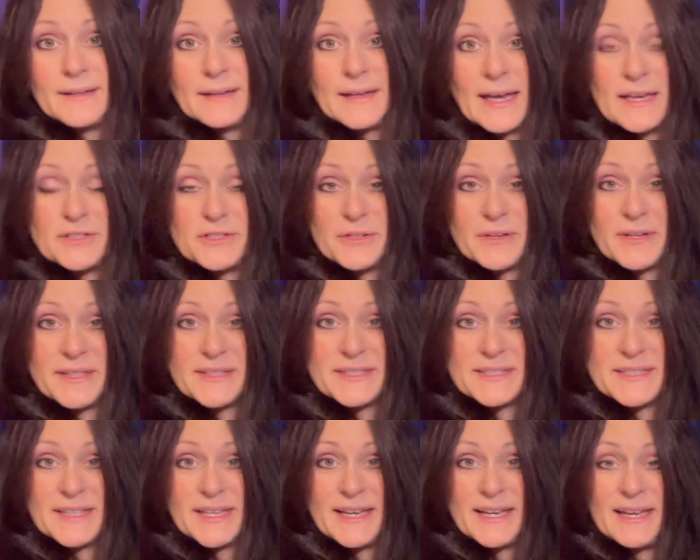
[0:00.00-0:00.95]
as you can
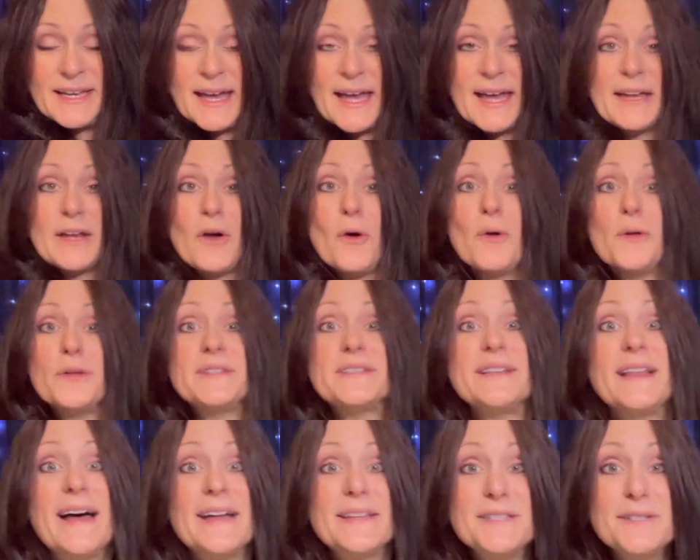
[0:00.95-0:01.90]
see, and it holds
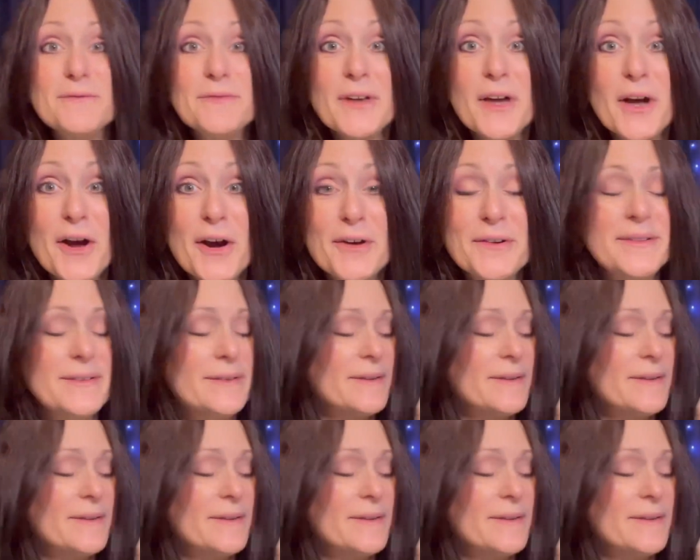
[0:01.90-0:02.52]
lots of yarn.